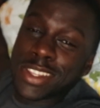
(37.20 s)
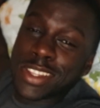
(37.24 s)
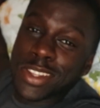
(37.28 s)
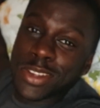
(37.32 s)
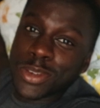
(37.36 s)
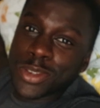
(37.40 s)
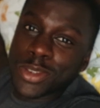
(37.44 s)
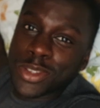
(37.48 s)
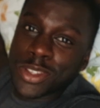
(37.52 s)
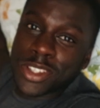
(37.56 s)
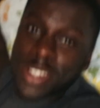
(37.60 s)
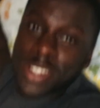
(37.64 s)

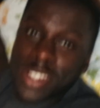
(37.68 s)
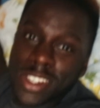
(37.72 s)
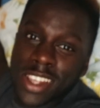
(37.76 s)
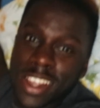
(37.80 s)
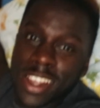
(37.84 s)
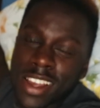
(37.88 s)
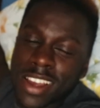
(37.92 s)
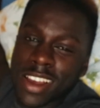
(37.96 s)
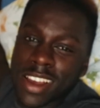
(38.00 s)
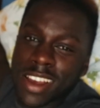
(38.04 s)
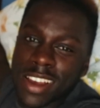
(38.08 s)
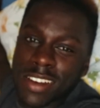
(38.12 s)
those
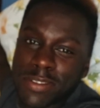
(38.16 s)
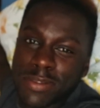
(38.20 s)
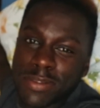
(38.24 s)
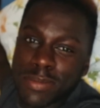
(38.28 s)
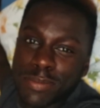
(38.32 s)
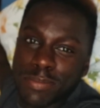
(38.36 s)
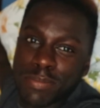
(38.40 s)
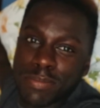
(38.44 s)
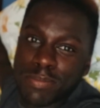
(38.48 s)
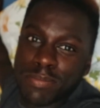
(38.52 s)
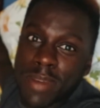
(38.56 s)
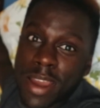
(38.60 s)
uh,
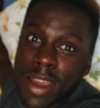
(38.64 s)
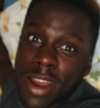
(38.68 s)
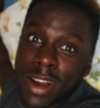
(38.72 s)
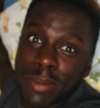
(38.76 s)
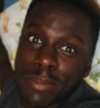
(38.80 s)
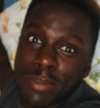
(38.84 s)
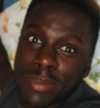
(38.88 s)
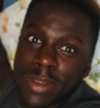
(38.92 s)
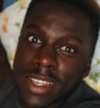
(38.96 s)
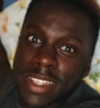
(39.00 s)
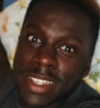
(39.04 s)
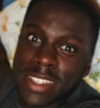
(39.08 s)

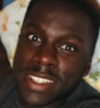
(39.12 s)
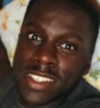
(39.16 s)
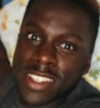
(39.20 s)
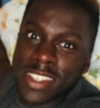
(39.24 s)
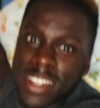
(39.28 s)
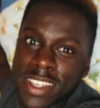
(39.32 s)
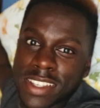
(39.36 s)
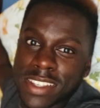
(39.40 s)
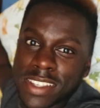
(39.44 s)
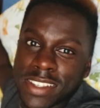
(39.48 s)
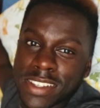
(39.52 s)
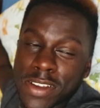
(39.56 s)
airplane
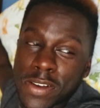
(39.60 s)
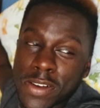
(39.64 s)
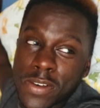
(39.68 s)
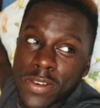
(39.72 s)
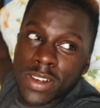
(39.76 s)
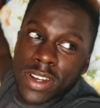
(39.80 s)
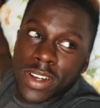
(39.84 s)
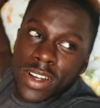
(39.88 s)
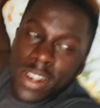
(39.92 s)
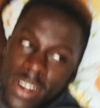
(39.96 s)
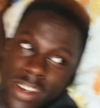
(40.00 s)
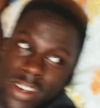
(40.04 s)
seats.
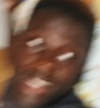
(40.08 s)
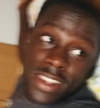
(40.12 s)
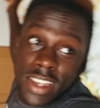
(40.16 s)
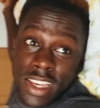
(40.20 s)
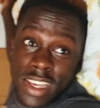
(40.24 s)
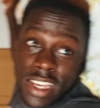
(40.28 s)
Oh God,